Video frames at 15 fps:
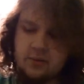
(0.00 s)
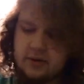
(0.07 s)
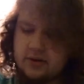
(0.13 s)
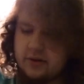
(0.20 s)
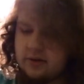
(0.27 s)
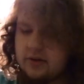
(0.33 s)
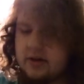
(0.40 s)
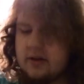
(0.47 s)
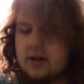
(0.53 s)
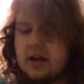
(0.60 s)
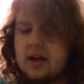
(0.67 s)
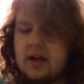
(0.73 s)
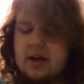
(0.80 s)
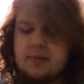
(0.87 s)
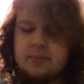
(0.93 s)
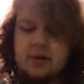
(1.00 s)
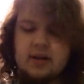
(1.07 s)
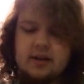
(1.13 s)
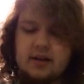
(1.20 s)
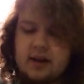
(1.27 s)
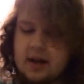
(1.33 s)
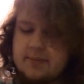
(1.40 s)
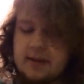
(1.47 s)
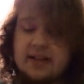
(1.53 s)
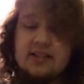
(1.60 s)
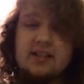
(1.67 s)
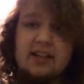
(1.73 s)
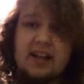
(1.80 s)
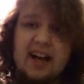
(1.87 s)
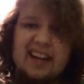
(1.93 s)
wintergreen. But I
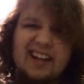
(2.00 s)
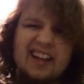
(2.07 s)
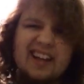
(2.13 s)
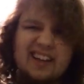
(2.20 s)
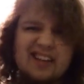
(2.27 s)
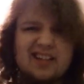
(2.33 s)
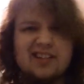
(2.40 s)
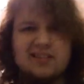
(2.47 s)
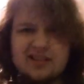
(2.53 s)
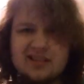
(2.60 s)
basically got like